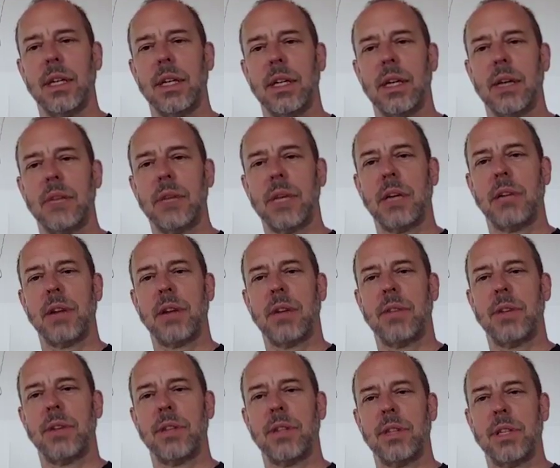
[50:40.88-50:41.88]
I make
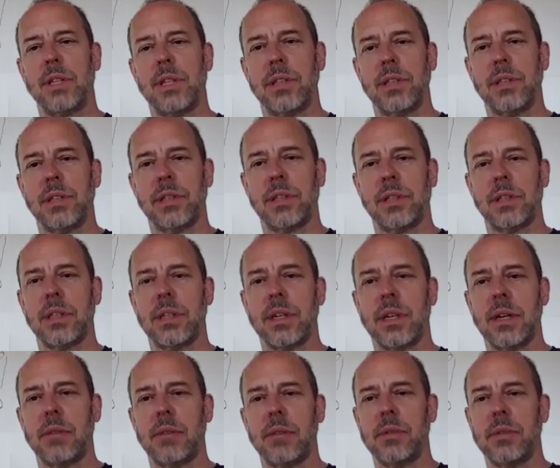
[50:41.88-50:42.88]
references
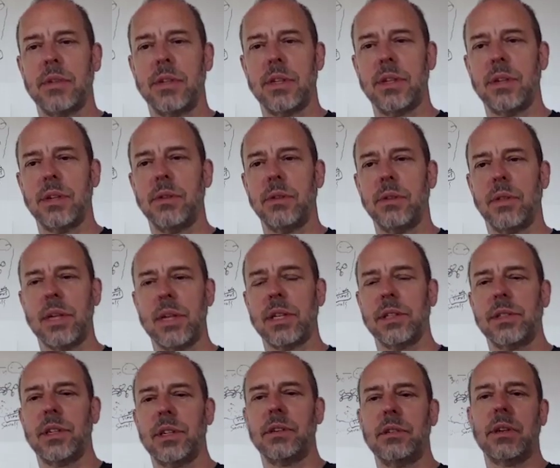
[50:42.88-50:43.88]
to
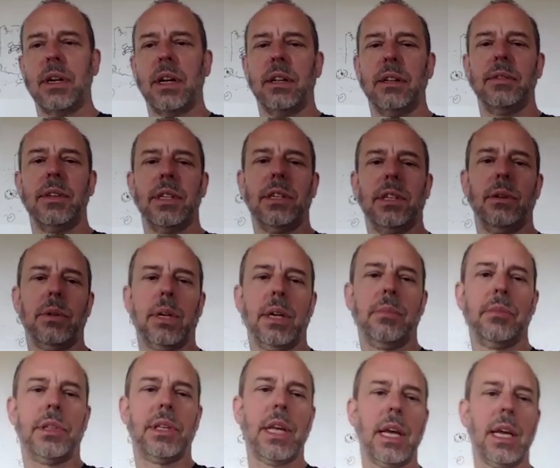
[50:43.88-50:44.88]
things that are relevant to what I'm
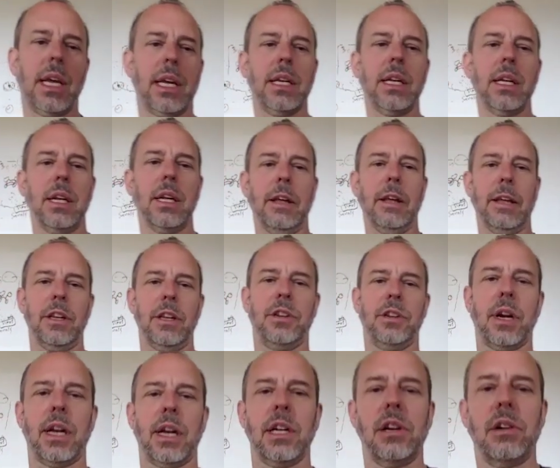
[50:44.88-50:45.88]
saying, to
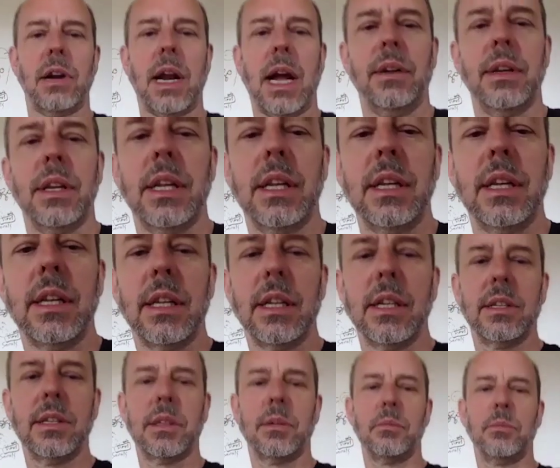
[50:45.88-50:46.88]
try to ground it
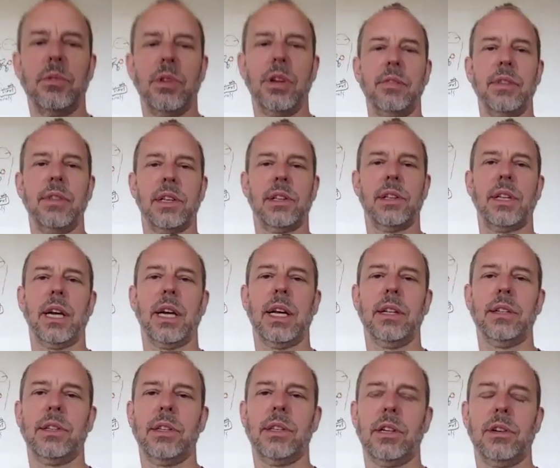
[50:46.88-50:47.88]
in some previous
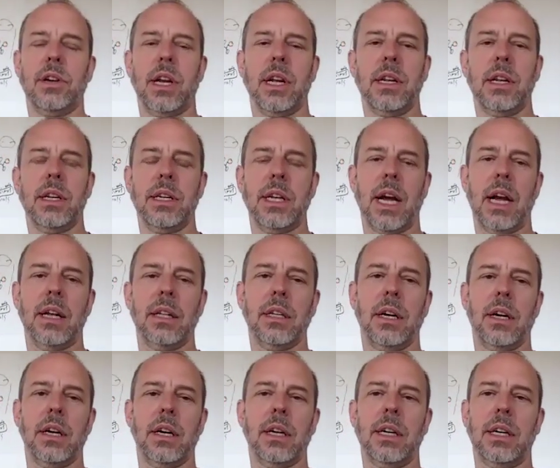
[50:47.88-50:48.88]
science and create a
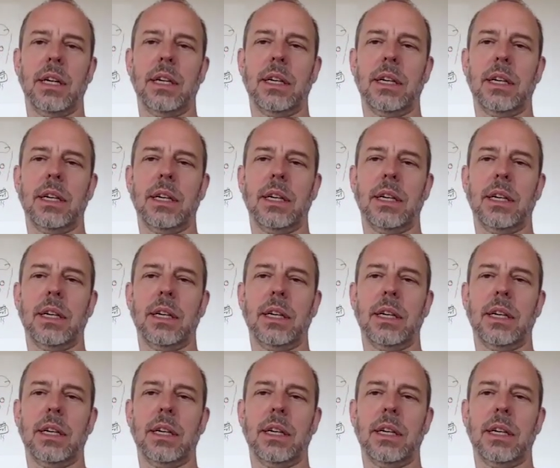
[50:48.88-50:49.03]
dialogue.